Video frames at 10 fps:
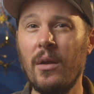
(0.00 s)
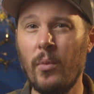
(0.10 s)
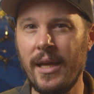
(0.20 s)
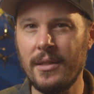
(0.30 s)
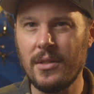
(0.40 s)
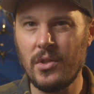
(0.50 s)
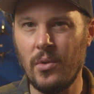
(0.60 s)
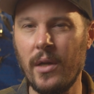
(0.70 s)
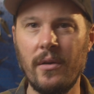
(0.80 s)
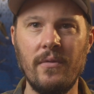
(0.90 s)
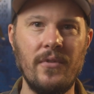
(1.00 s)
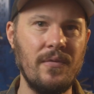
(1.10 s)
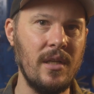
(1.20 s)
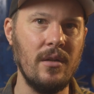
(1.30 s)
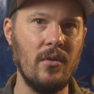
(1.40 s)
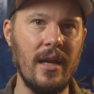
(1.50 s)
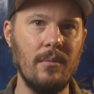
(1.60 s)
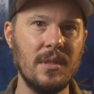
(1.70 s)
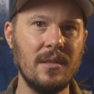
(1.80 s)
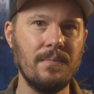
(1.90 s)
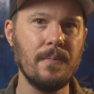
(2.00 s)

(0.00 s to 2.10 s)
and weighs 215 grams.